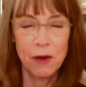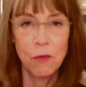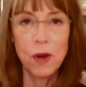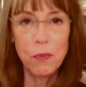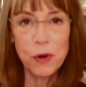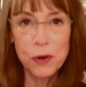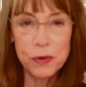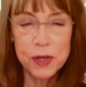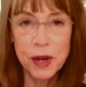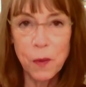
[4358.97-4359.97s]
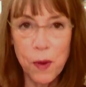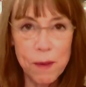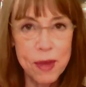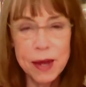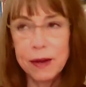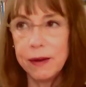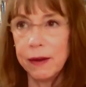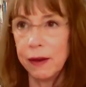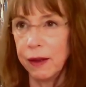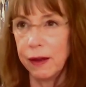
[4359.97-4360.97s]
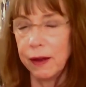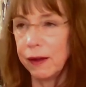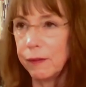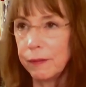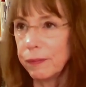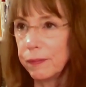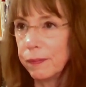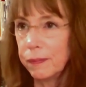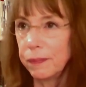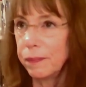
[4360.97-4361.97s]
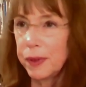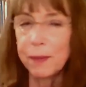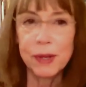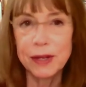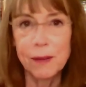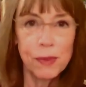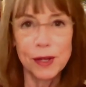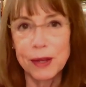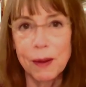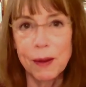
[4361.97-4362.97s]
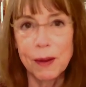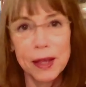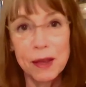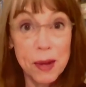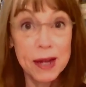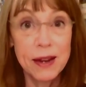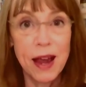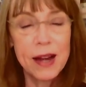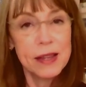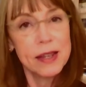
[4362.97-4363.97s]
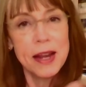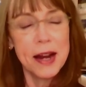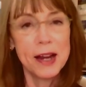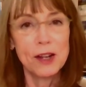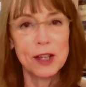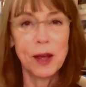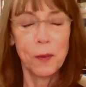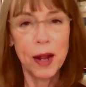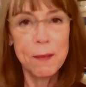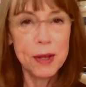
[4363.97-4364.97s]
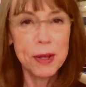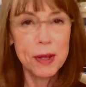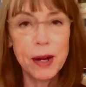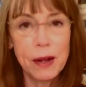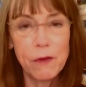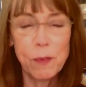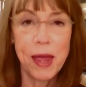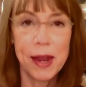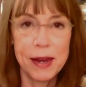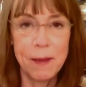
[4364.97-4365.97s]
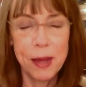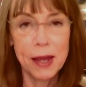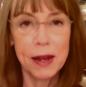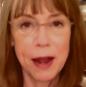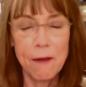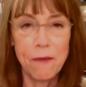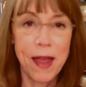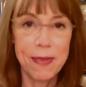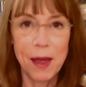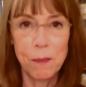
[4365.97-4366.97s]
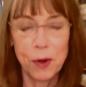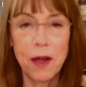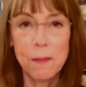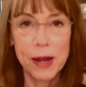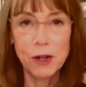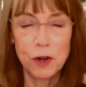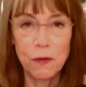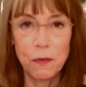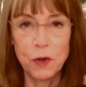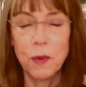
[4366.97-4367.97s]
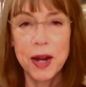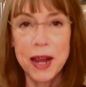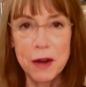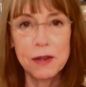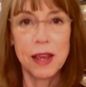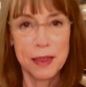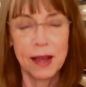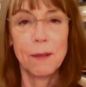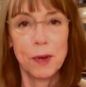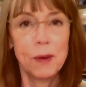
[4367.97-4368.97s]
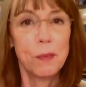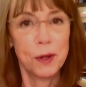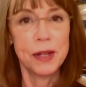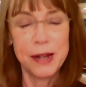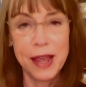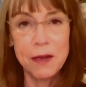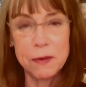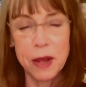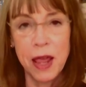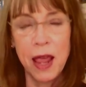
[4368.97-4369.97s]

Reproducing women, um, something, something, something in the Ming Dynasty. And I just thought, well, I'm in the middle of a pandemic and I've had that book on my shelf for 20 years. I think I'm going to pull it down.